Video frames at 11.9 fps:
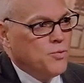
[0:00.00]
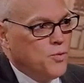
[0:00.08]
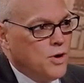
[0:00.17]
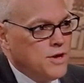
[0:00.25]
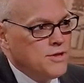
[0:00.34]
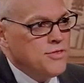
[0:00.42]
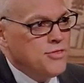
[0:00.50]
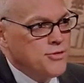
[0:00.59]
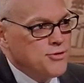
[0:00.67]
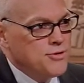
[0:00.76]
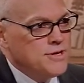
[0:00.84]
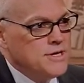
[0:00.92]

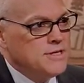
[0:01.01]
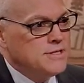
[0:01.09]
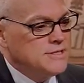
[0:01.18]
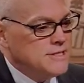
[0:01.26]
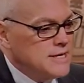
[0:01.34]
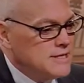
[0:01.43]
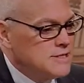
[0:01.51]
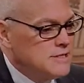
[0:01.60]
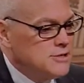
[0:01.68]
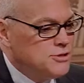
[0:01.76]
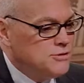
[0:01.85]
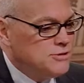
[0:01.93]
136,
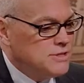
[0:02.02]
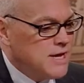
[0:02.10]
did you say?